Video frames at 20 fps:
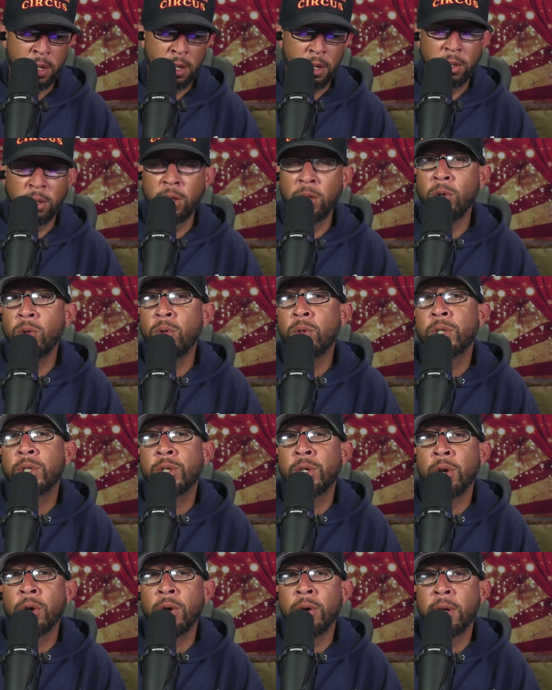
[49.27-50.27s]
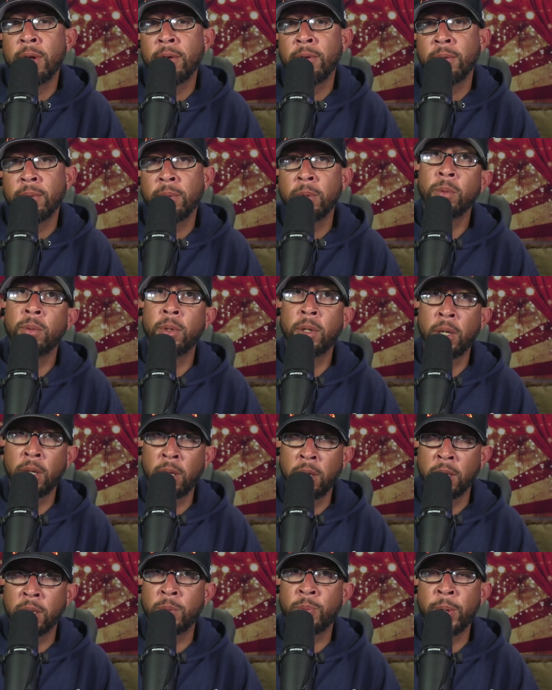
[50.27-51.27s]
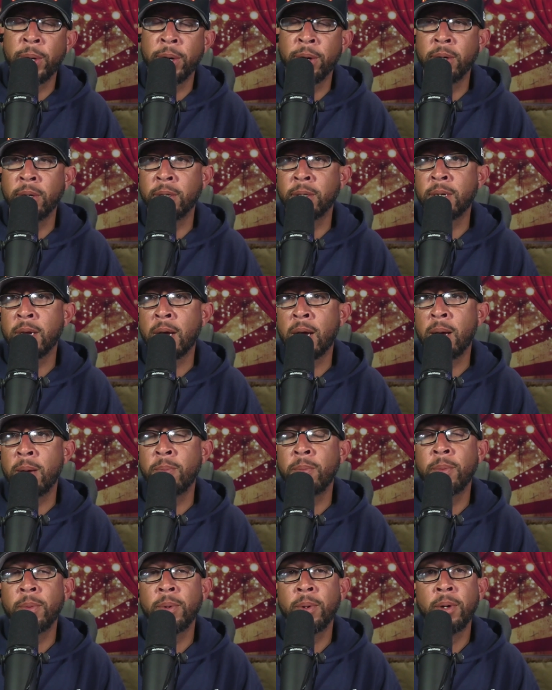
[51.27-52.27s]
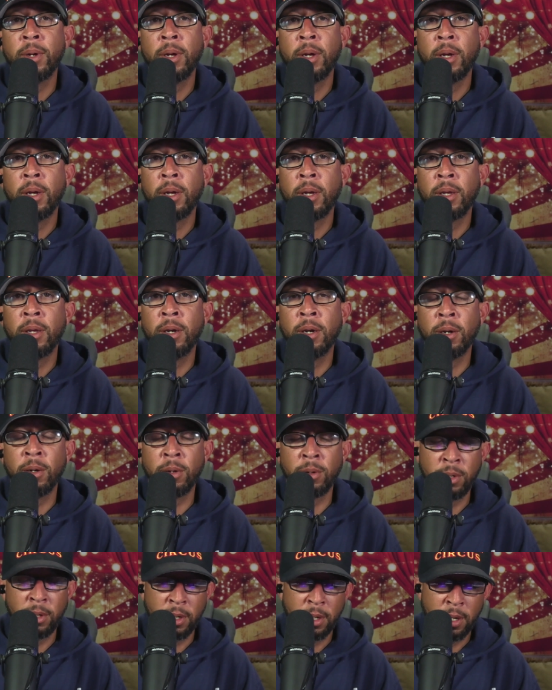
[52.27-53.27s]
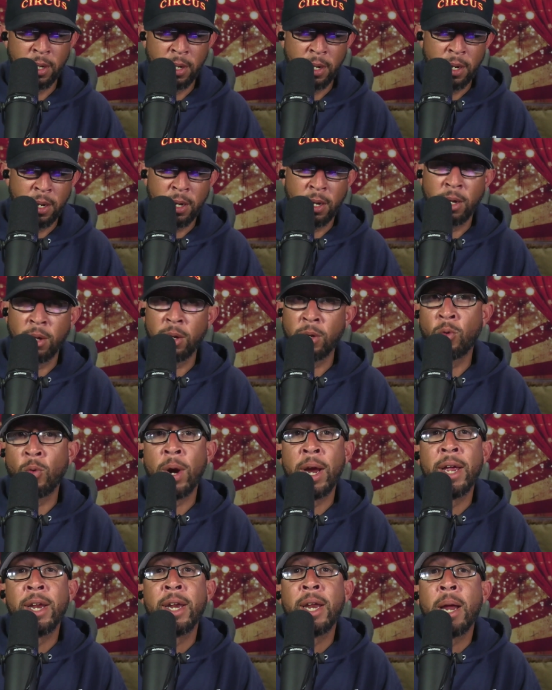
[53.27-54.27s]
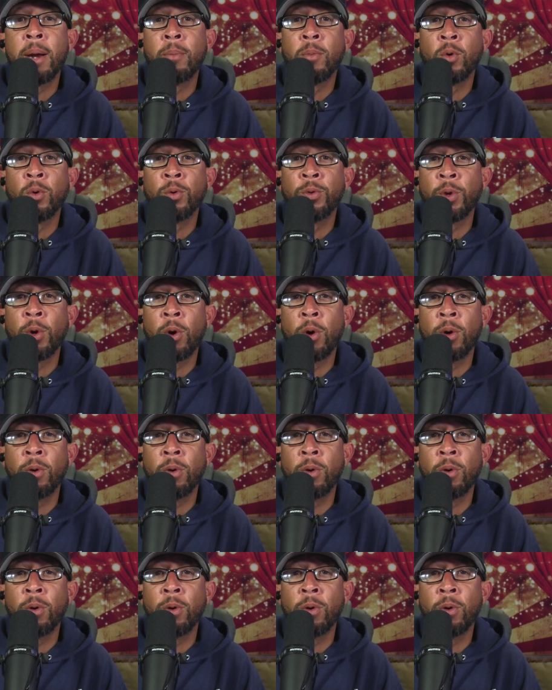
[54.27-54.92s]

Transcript: Luke's journey in this period in time. You know, Grand Admiral Thrawn.